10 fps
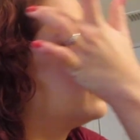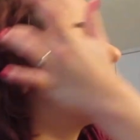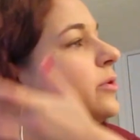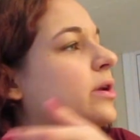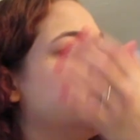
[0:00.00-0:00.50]

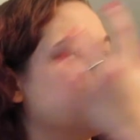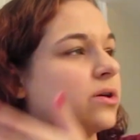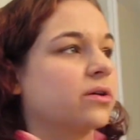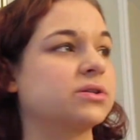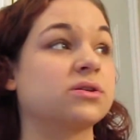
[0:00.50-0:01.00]
pretty
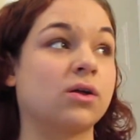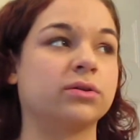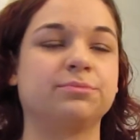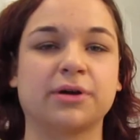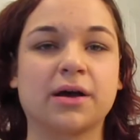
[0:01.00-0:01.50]
dark
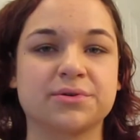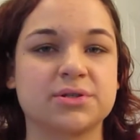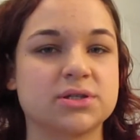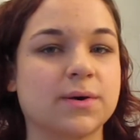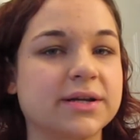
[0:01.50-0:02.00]
solid brows
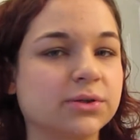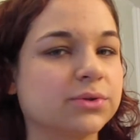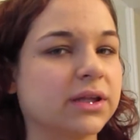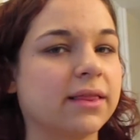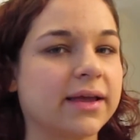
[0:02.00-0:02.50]
so I don't
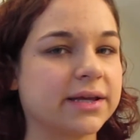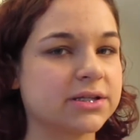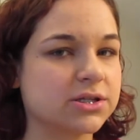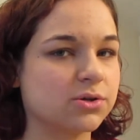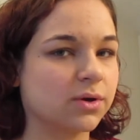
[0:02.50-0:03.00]
really like
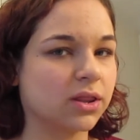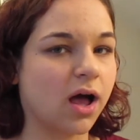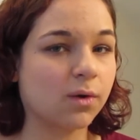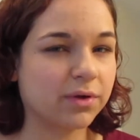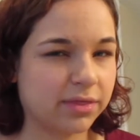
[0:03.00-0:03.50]
to do a
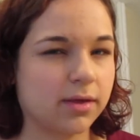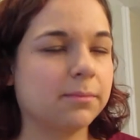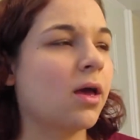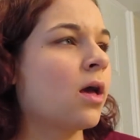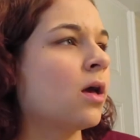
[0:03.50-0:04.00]
lot with them.
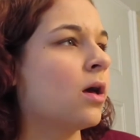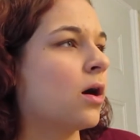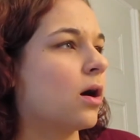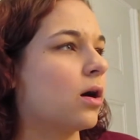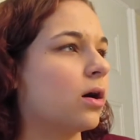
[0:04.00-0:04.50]

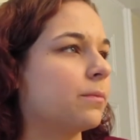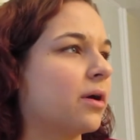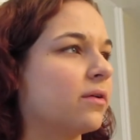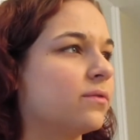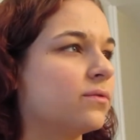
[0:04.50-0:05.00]
Uh,
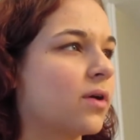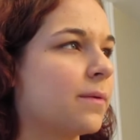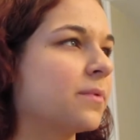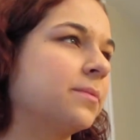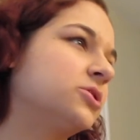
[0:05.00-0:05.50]
I've,
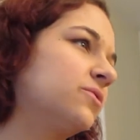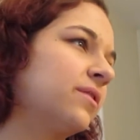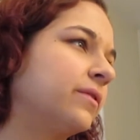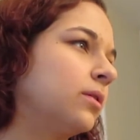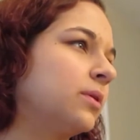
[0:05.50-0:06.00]
I'm, sure if
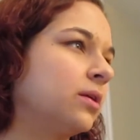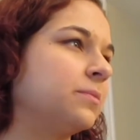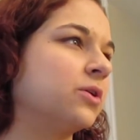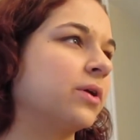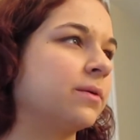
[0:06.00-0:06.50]
I filled them in it would
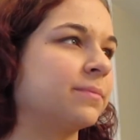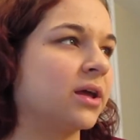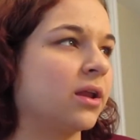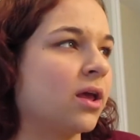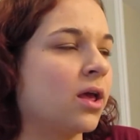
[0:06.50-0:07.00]
be great
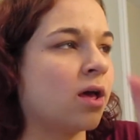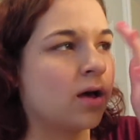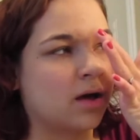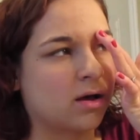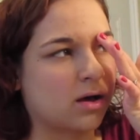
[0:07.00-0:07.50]
but
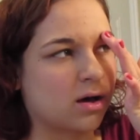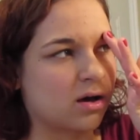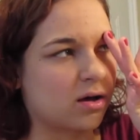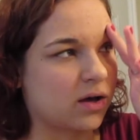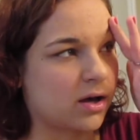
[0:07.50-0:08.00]

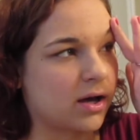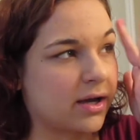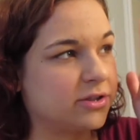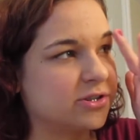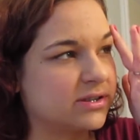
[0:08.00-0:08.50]
uh,
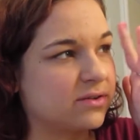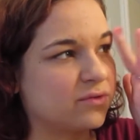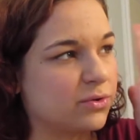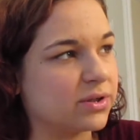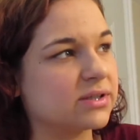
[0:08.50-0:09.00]
I just have
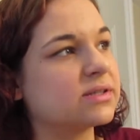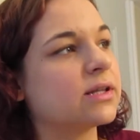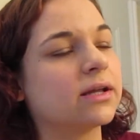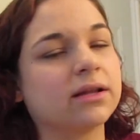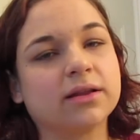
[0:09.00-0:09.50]
noticed
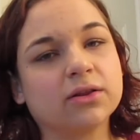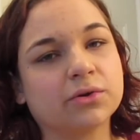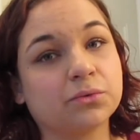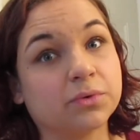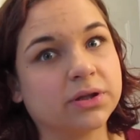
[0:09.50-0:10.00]
that they
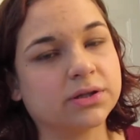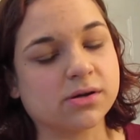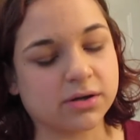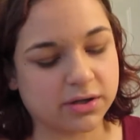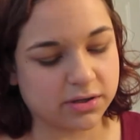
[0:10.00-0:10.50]
look really
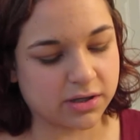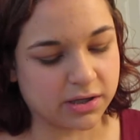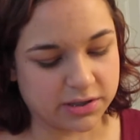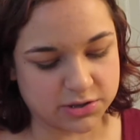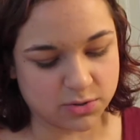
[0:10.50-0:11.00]
dark
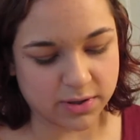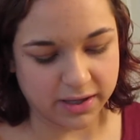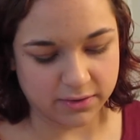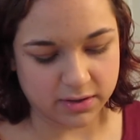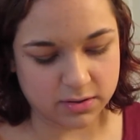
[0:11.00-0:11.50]
and I don't like
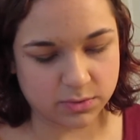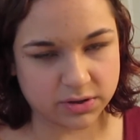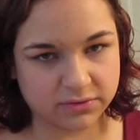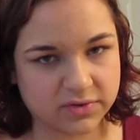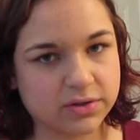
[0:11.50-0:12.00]
how they look when
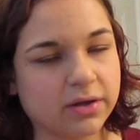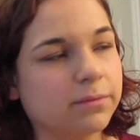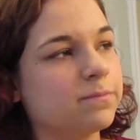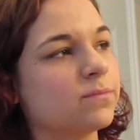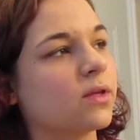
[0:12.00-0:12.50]
they're filled in.
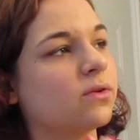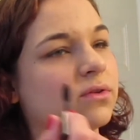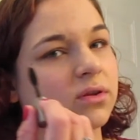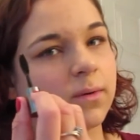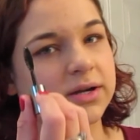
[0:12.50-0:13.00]

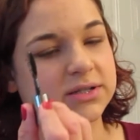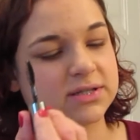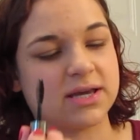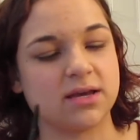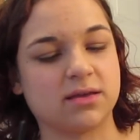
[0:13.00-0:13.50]
So I just
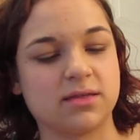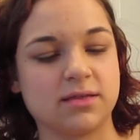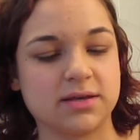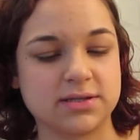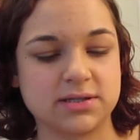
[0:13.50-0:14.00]
take
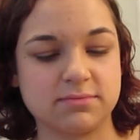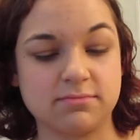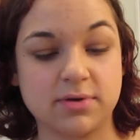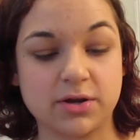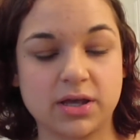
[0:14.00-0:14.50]
this
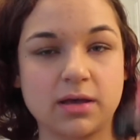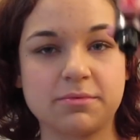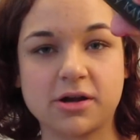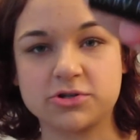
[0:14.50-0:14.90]
Mary Kay Brow